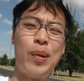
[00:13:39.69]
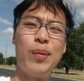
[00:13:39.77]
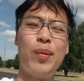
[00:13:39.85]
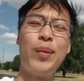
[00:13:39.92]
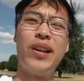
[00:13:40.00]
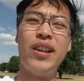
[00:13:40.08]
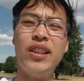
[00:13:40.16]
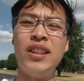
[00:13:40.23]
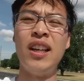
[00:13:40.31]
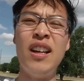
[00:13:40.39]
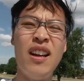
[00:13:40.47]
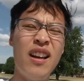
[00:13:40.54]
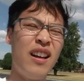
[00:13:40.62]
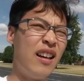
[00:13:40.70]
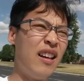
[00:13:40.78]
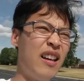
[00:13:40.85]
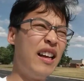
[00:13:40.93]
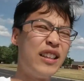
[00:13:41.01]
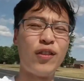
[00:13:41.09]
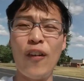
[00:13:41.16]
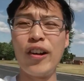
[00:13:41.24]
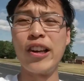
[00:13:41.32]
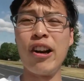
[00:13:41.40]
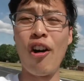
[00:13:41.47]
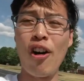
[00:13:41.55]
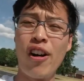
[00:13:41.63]
people because it's
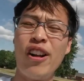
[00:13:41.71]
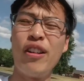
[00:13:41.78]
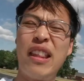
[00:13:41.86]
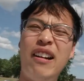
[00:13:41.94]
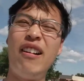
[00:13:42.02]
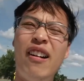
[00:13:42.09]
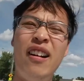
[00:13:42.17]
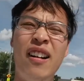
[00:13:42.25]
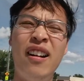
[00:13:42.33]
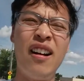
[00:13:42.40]
fucking hard out there.